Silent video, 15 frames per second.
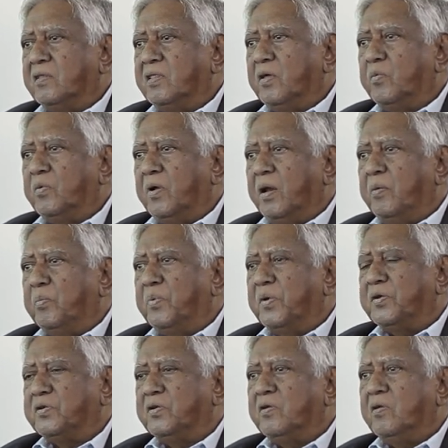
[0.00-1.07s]
they were
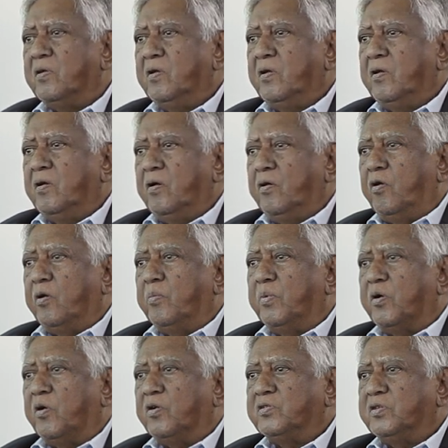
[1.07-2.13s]
impatient, not
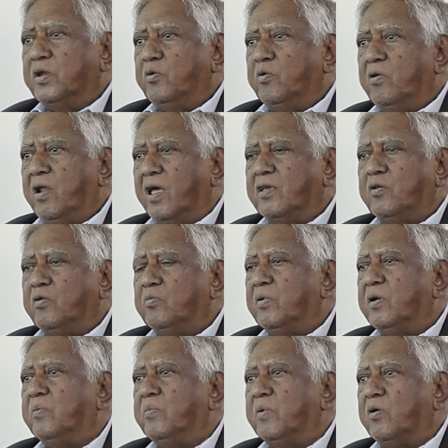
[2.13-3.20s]
because they don't like you,
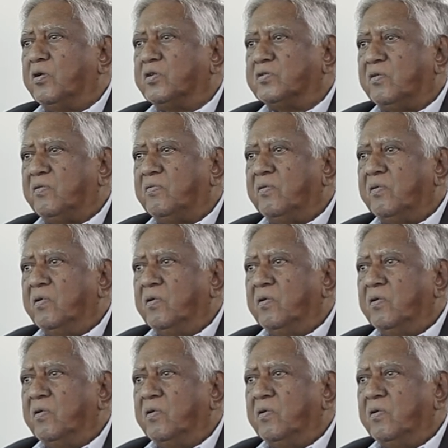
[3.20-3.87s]
but because of